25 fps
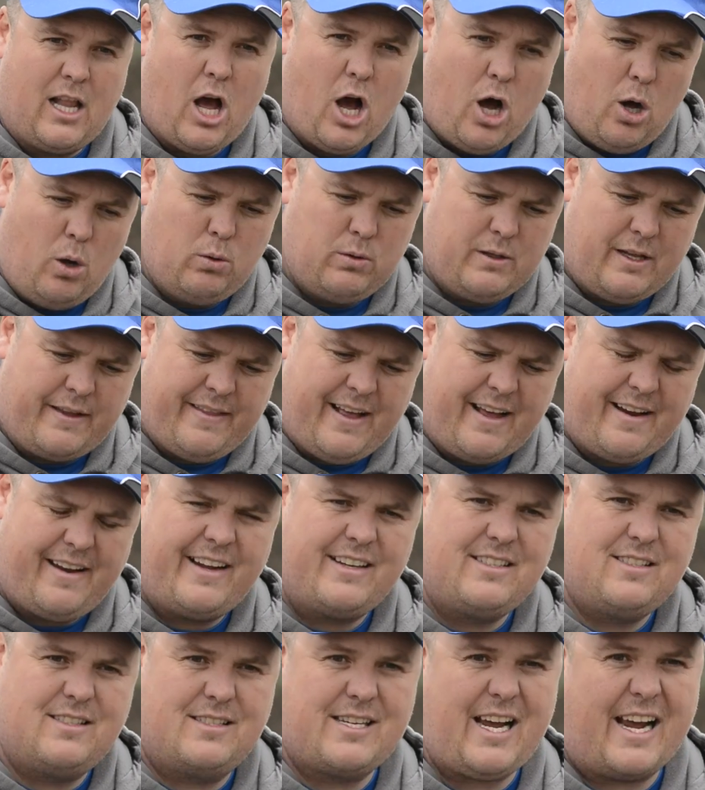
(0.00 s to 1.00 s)
hold in that
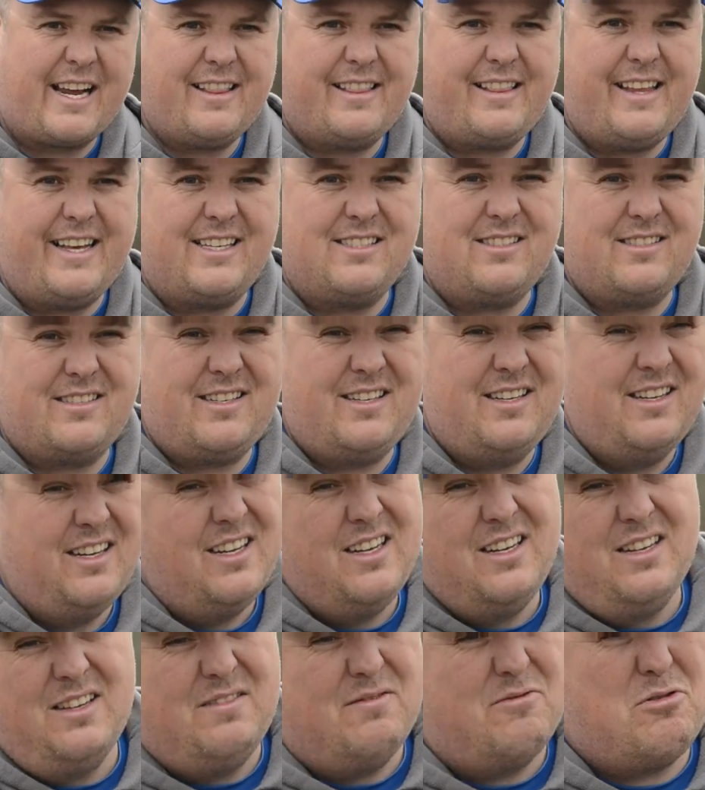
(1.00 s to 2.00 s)
nice tight disc
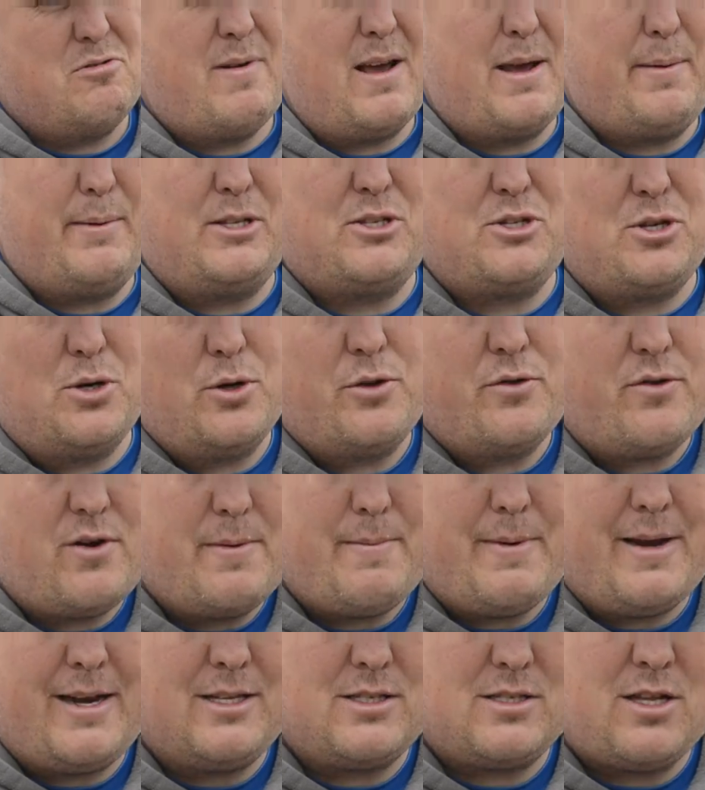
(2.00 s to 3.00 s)
for maybe 2 or 3
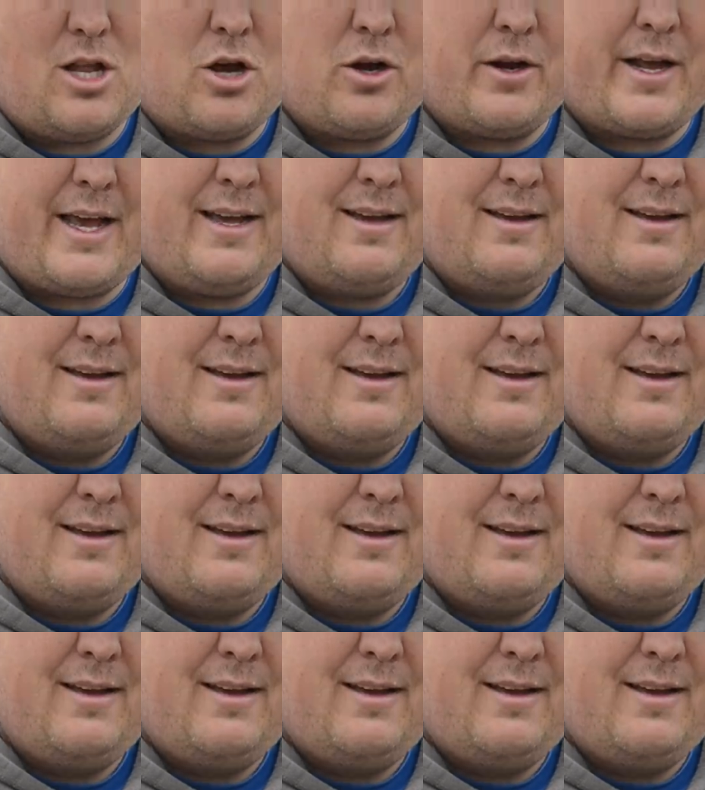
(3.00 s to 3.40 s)
minutes longer,